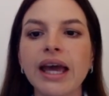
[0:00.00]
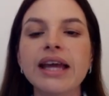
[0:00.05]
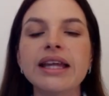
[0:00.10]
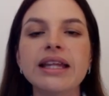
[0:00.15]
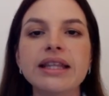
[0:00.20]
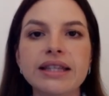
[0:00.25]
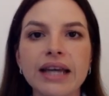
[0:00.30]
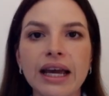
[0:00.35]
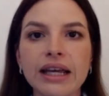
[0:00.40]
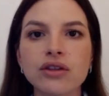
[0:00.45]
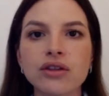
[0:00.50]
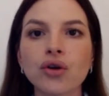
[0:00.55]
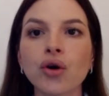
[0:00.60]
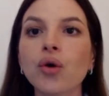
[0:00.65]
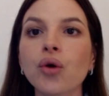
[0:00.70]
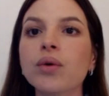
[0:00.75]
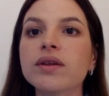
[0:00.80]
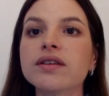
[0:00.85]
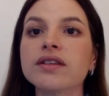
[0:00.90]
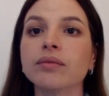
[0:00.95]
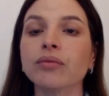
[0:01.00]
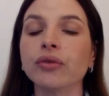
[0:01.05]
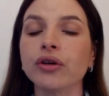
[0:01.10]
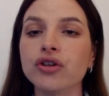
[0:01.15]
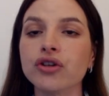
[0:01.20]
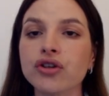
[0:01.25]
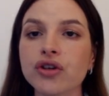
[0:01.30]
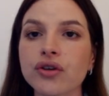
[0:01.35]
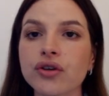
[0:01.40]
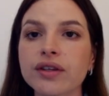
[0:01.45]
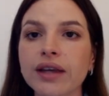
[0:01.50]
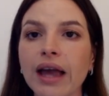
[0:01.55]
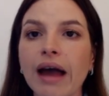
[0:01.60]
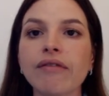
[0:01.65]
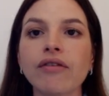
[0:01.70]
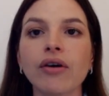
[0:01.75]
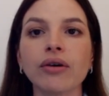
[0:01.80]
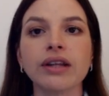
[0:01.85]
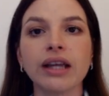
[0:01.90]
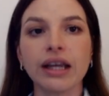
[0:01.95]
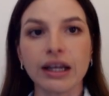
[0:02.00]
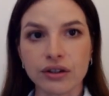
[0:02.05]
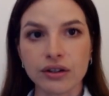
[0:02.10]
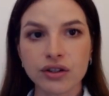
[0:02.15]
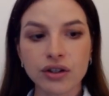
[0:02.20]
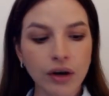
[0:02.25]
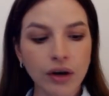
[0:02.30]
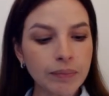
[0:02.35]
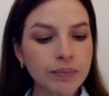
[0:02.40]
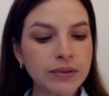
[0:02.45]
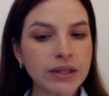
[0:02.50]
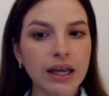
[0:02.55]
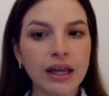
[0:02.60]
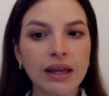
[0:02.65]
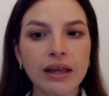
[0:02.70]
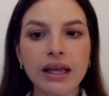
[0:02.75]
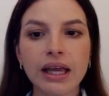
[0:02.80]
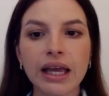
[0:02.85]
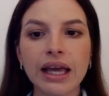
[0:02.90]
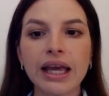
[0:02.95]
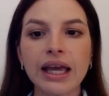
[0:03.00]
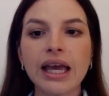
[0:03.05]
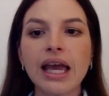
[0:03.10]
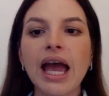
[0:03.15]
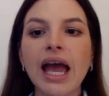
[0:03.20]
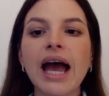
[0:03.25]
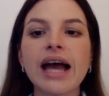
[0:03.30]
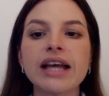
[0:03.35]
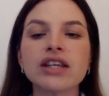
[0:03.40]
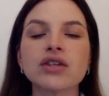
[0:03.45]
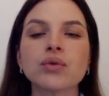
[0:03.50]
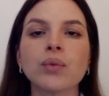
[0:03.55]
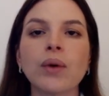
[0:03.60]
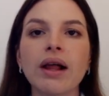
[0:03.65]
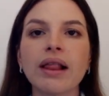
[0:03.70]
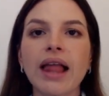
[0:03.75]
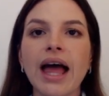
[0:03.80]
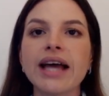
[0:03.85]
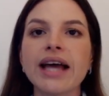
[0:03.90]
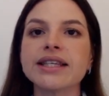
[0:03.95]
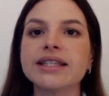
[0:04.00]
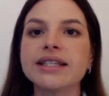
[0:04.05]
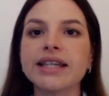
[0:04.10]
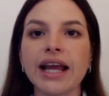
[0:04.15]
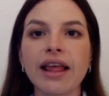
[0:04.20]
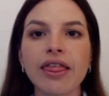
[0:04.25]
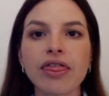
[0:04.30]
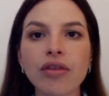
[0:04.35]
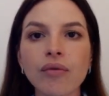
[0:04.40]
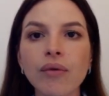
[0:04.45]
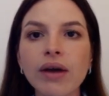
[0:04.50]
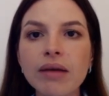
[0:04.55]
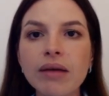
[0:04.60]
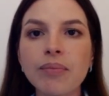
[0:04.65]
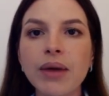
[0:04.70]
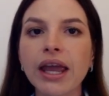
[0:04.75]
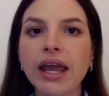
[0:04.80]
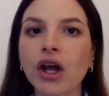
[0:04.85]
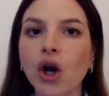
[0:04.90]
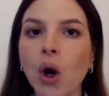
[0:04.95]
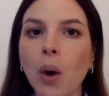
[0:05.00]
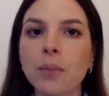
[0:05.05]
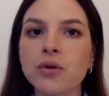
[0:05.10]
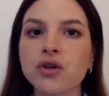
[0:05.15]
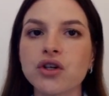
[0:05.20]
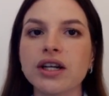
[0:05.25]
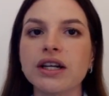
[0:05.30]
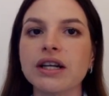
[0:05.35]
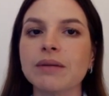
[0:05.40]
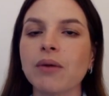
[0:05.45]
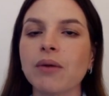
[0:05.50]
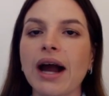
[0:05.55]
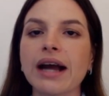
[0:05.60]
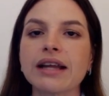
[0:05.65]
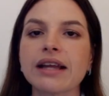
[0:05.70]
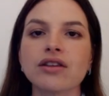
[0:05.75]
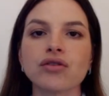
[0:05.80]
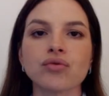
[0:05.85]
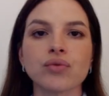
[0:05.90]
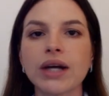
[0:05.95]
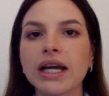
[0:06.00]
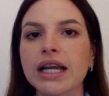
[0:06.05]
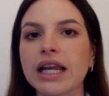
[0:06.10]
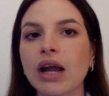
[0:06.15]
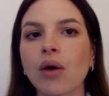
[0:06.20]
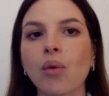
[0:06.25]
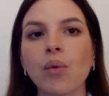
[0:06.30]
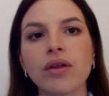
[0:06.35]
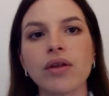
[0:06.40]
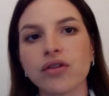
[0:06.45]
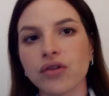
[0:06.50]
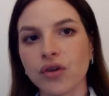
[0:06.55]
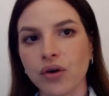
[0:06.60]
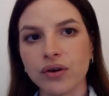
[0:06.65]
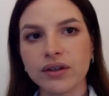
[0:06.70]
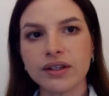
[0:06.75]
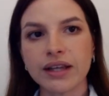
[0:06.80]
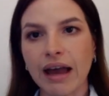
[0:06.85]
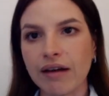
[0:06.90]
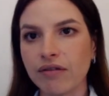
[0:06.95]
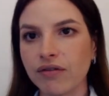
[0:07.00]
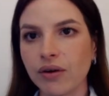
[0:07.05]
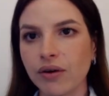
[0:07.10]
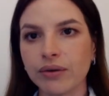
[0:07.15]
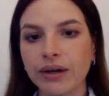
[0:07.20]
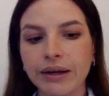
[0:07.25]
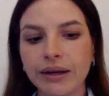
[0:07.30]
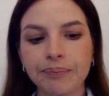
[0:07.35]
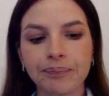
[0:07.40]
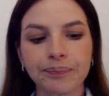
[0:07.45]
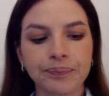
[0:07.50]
Day 2 with some reduced scaffolding and scripting, as well as day 3 being an opportunity to practice reading with no scaffolding.